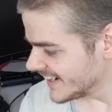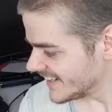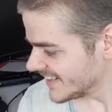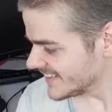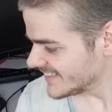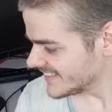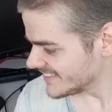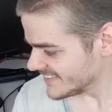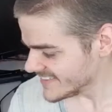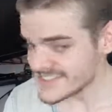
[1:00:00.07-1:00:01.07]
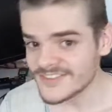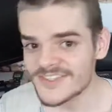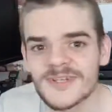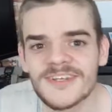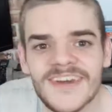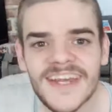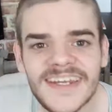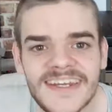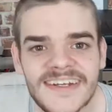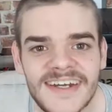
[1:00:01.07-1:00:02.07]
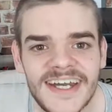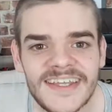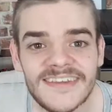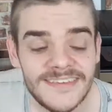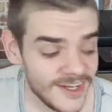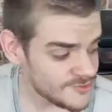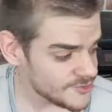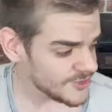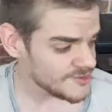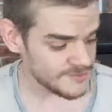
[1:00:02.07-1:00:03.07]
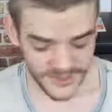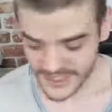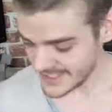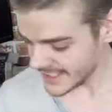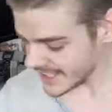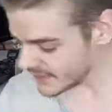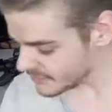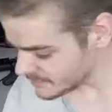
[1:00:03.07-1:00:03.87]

and that's incredibly great. And I've gone over my hour